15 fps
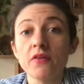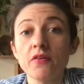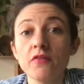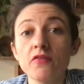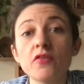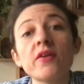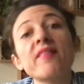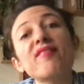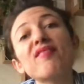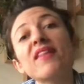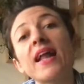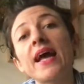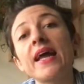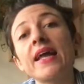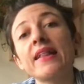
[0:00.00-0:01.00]
for a
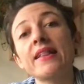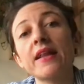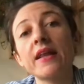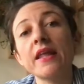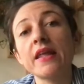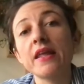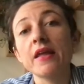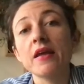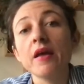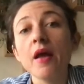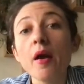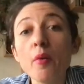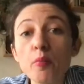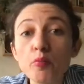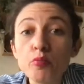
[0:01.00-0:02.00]
slightly
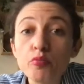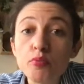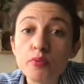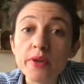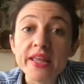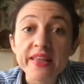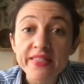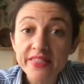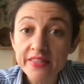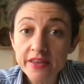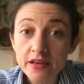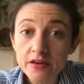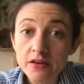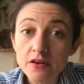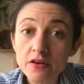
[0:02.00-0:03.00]

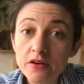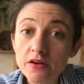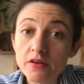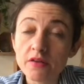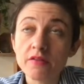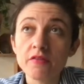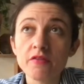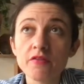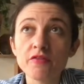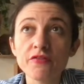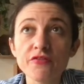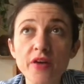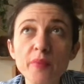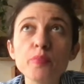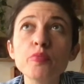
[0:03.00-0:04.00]
breathier
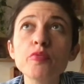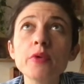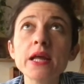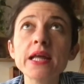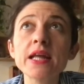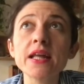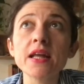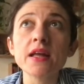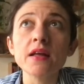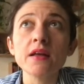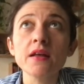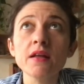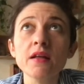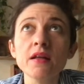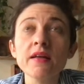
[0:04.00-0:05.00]
fabric.
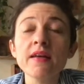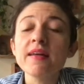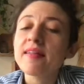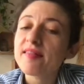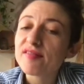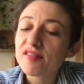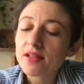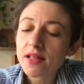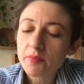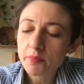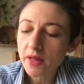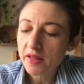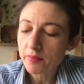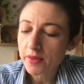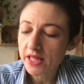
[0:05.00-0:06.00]
So that
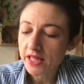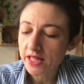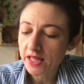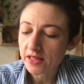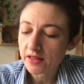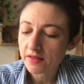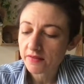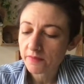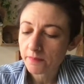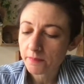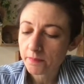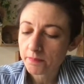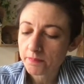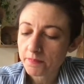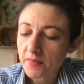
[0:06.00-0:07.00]
might be good.
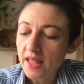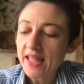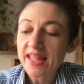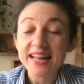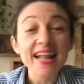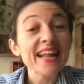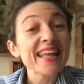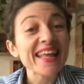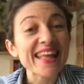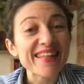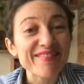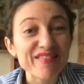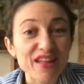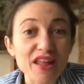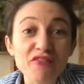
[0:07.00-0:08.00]
In any case,
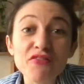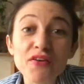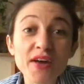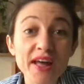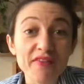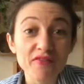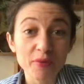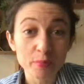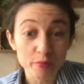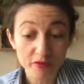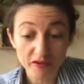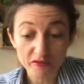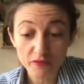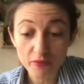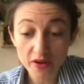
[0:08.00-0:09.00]
if you have a
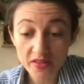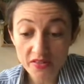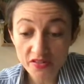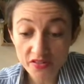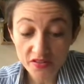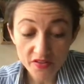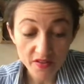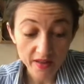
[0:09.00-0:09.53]
preference,